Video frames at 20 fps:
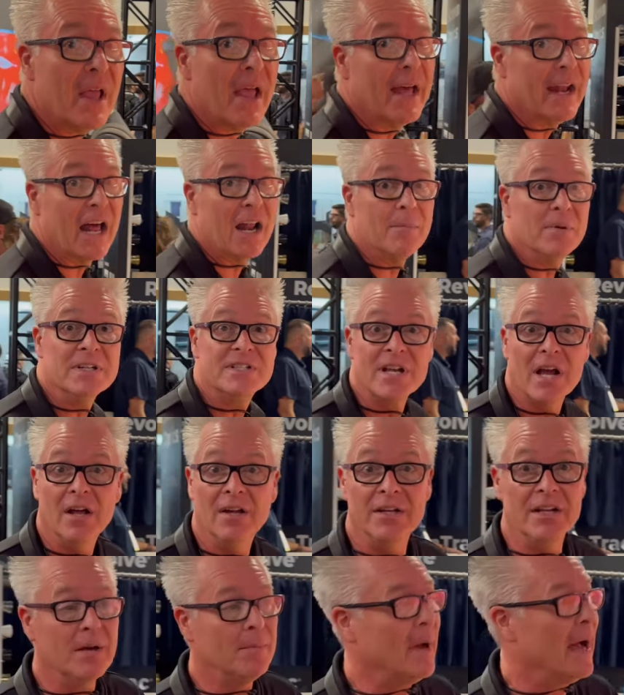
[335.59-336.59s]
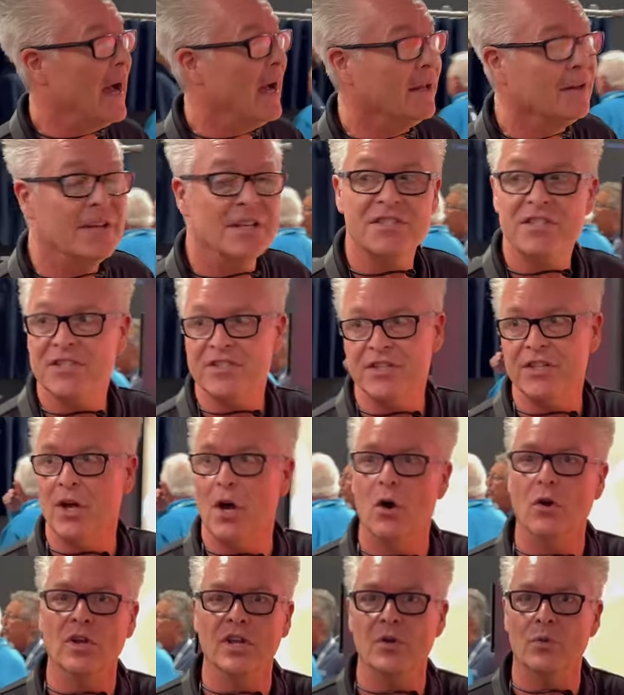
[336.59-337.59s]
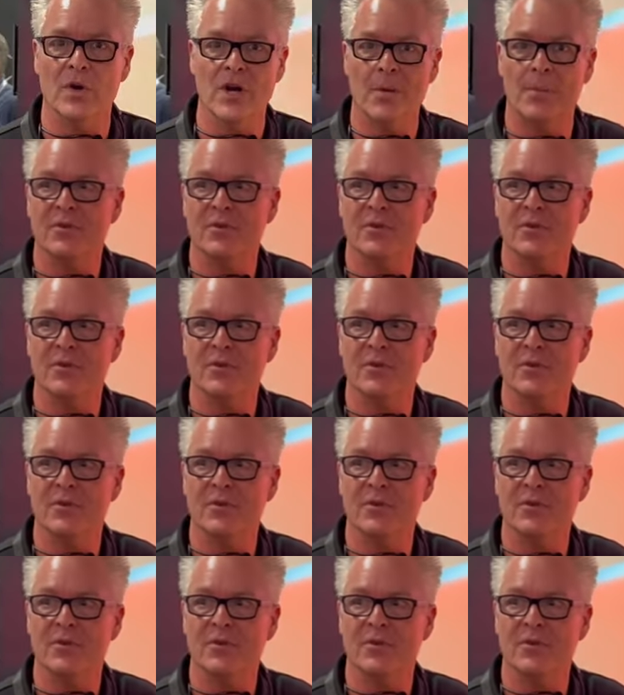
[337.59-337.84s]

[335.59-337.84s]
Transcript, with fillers: And I'd have been telling you about, this is the only rear